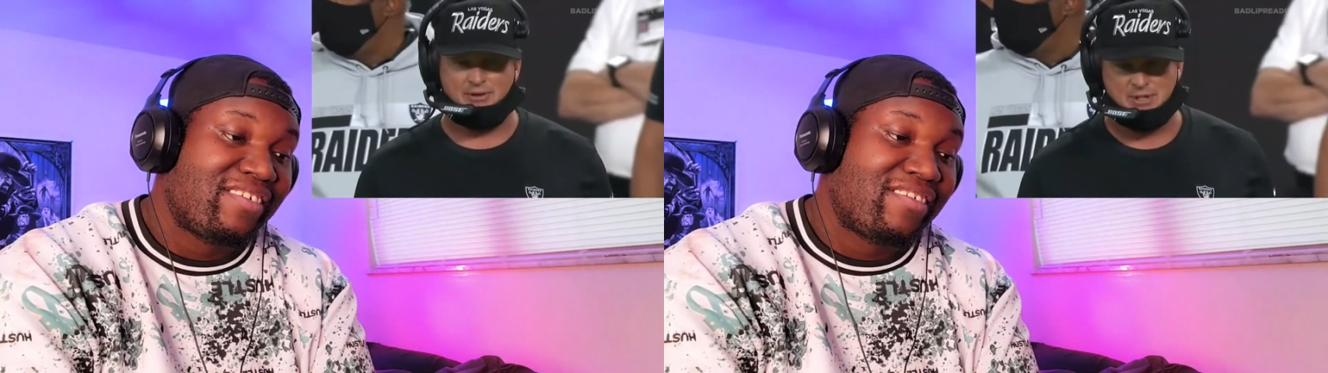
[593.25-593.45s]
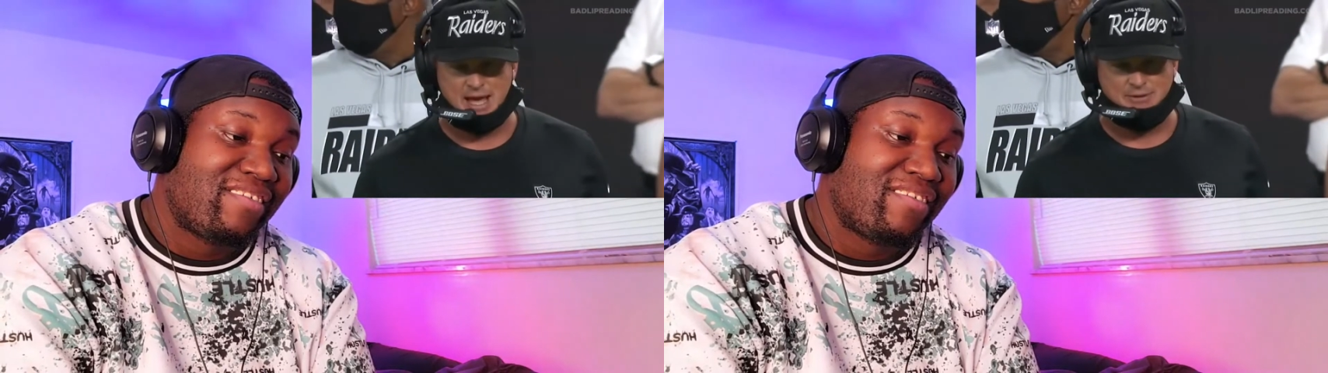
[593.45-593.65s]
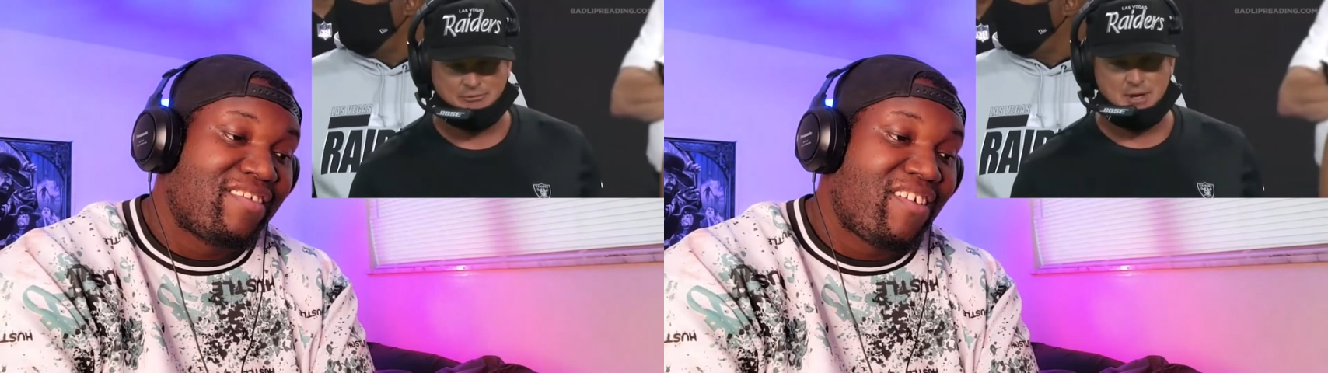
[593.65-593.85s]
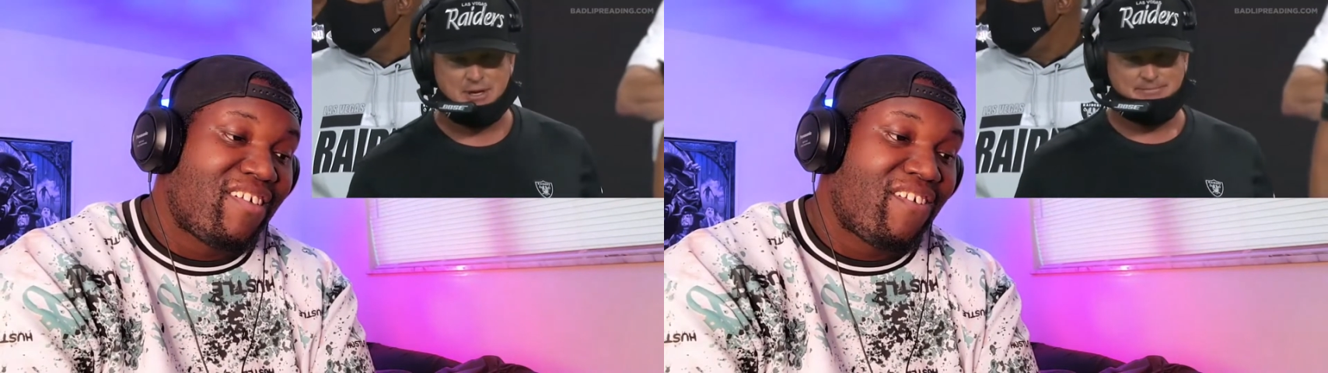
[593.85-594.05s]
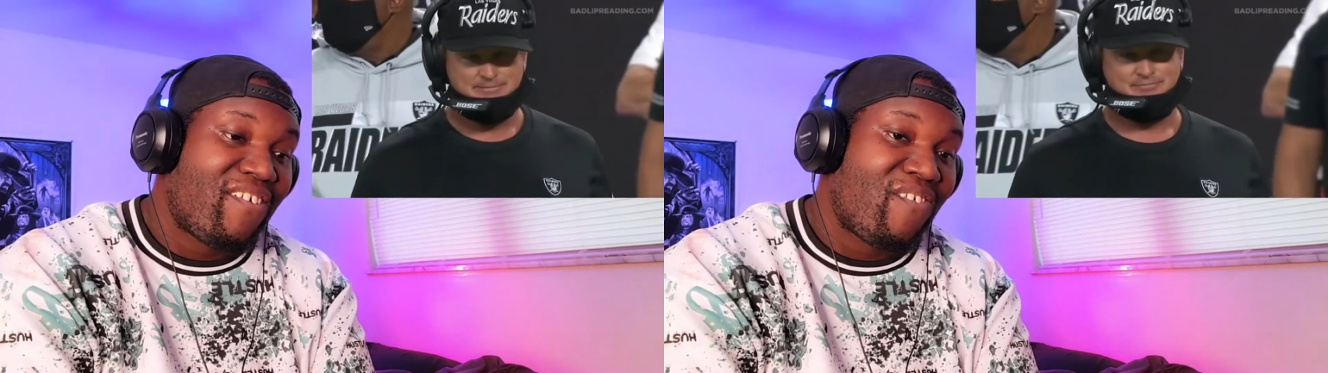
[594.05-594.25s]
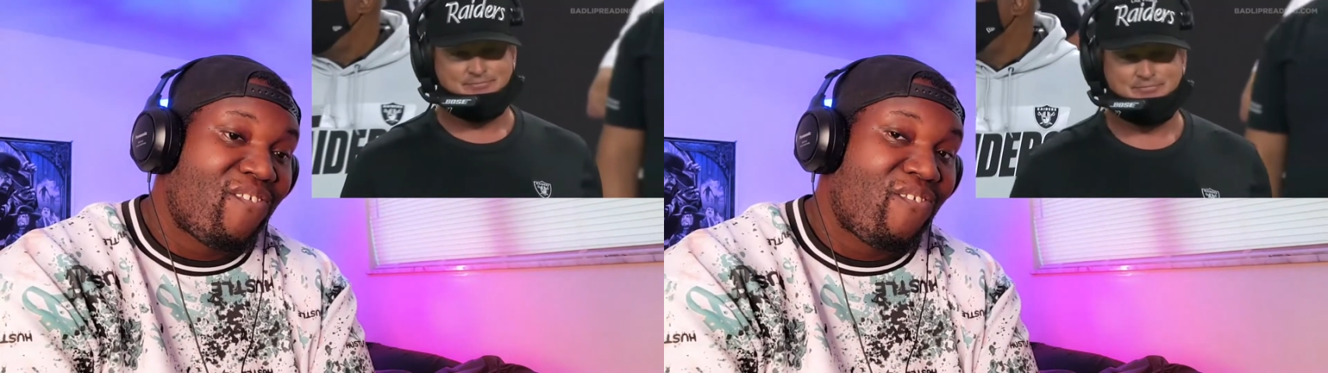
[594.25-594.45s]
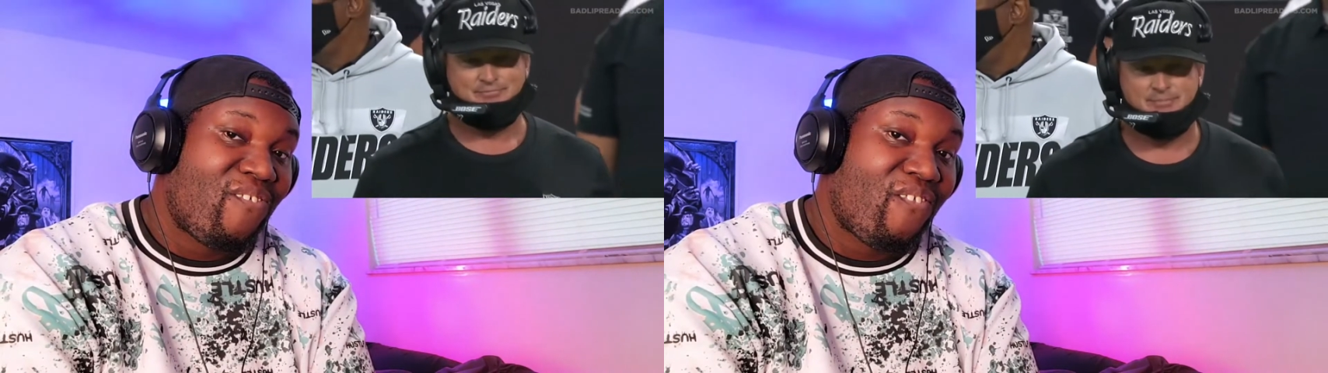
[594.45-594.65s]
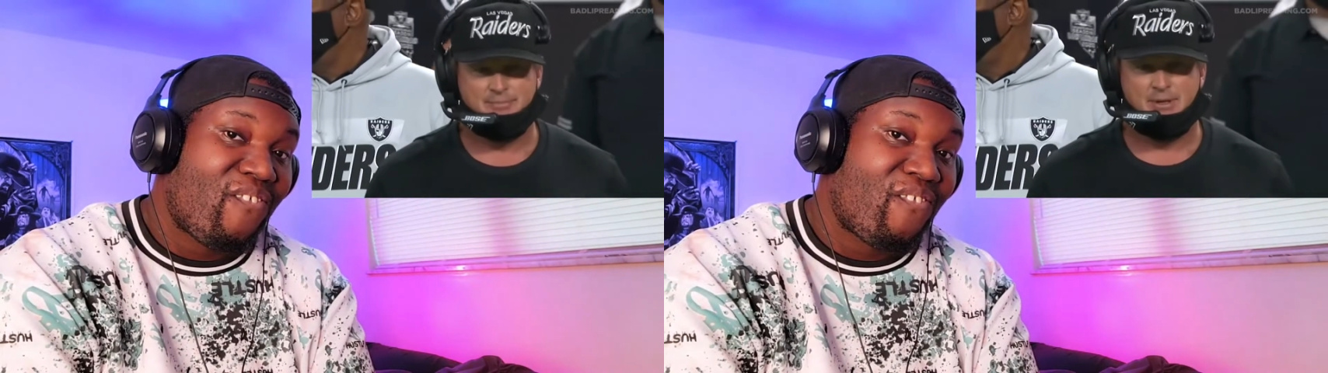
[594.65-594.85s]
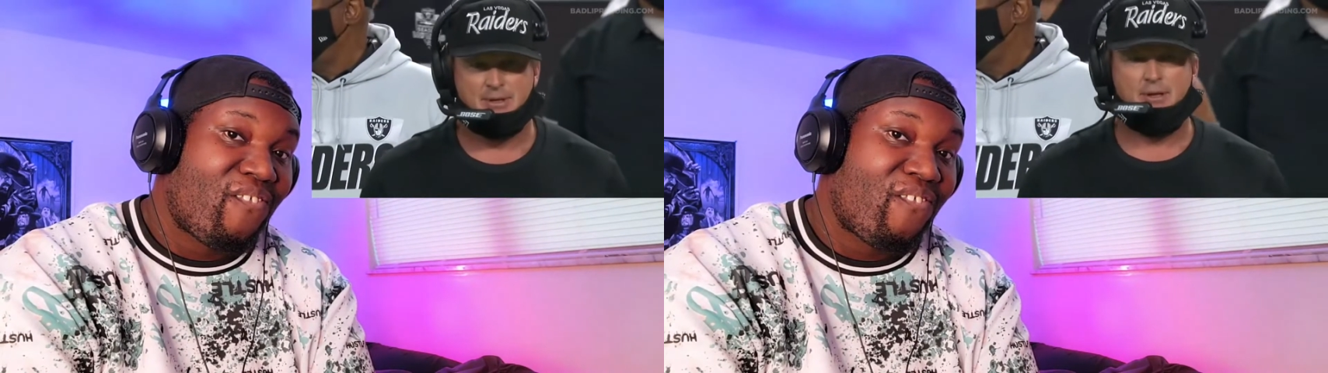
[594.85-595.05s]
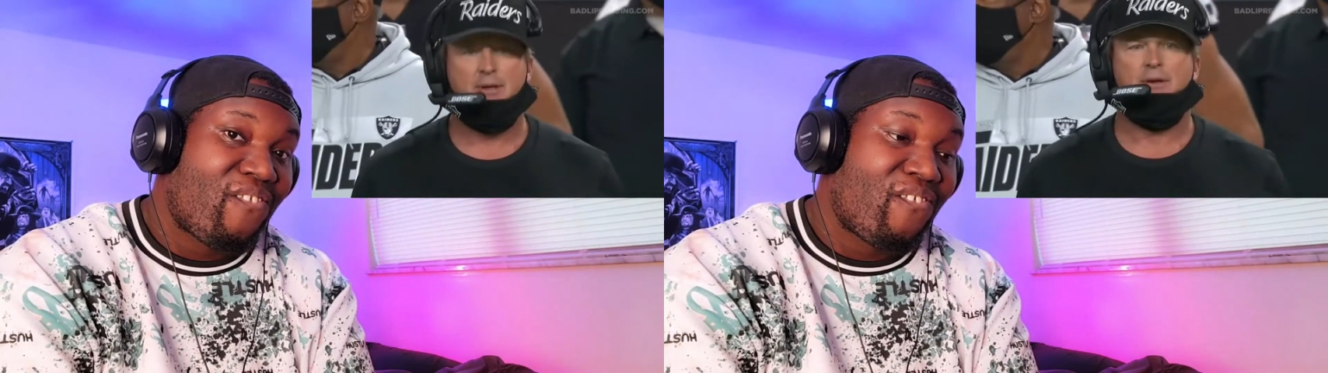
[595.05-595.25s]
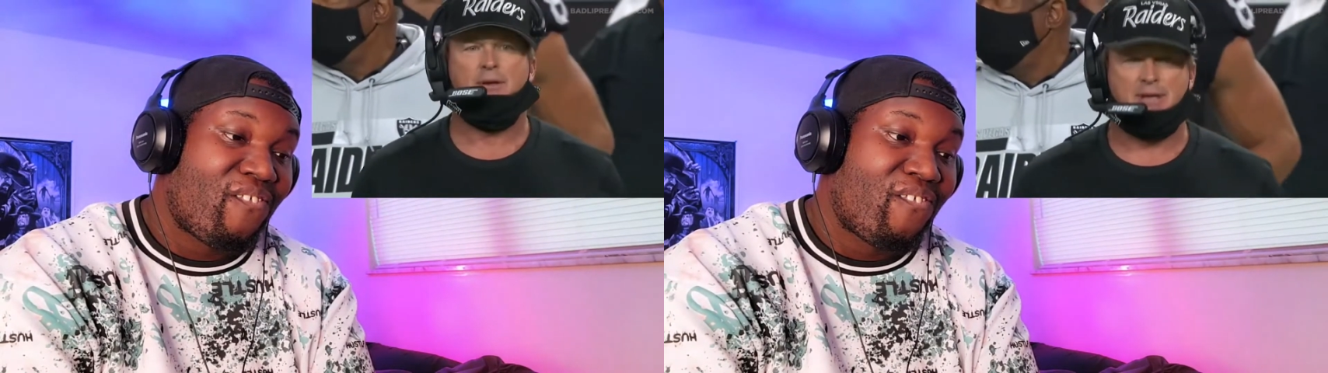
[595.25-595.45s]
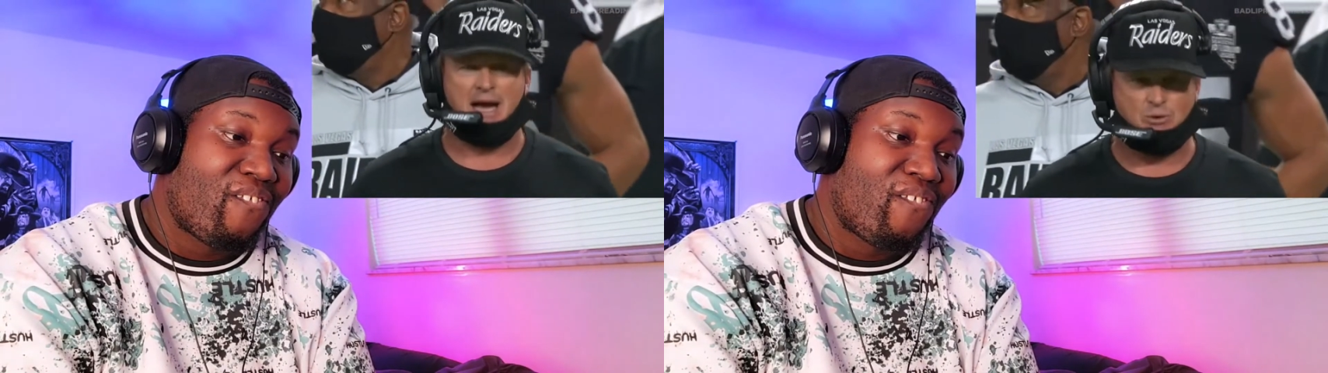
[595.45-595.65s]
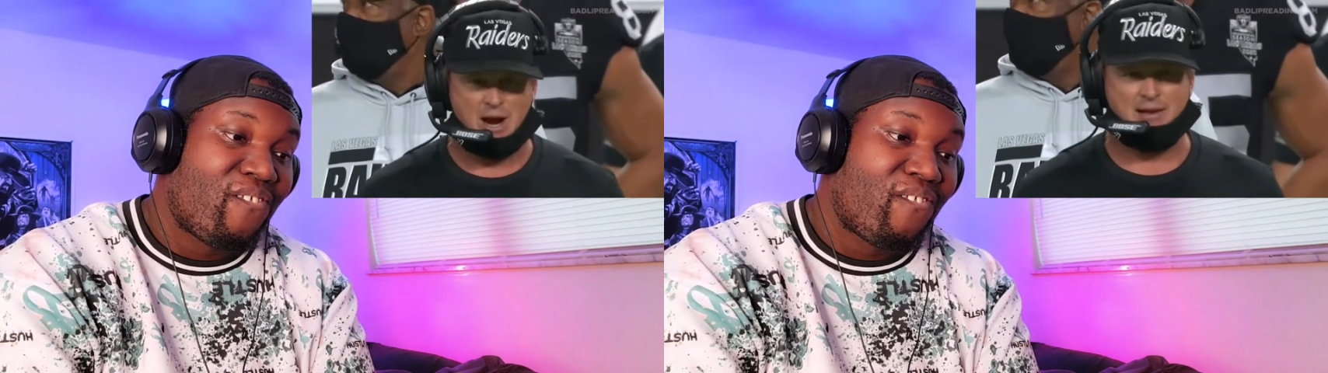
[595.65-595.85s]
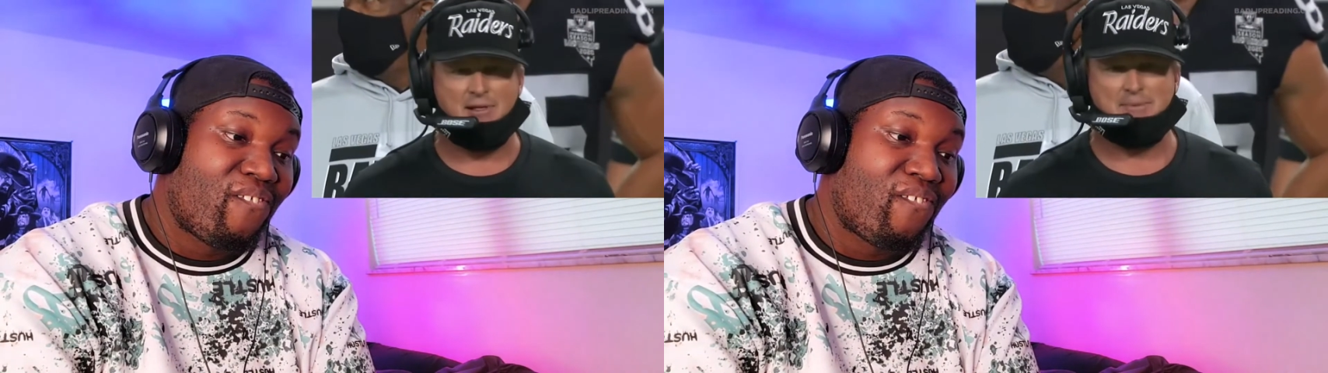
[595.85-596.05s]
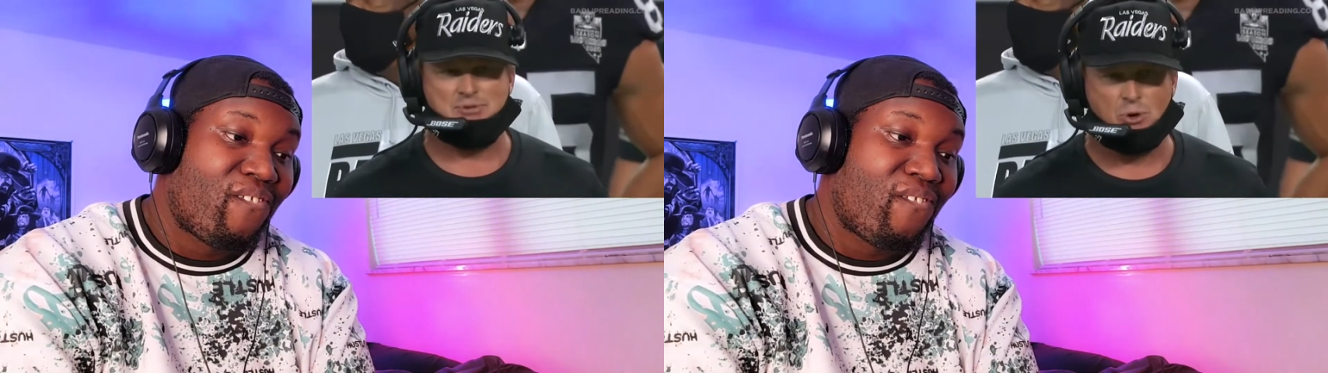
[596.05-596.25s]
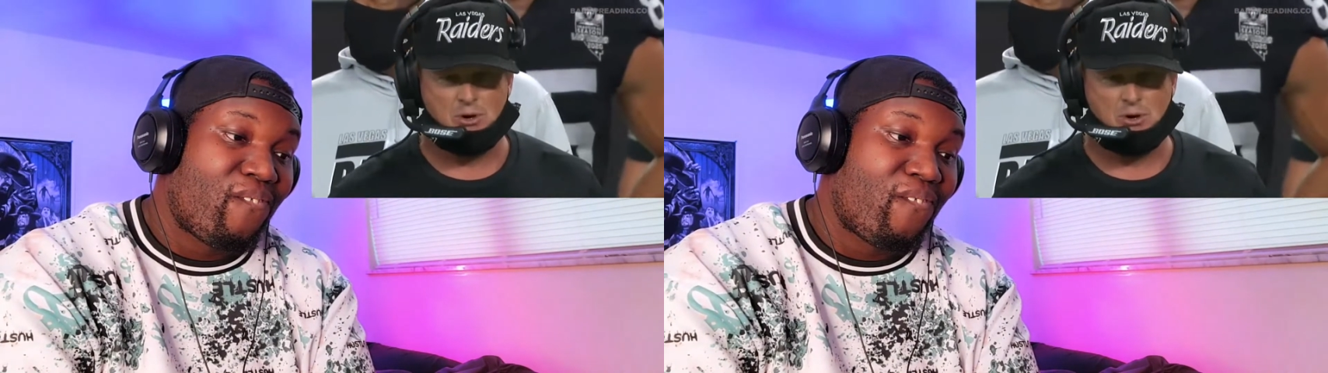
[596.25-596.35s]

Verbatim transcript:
Speaker 1: for your flag friend. Dang it, Wayne, limp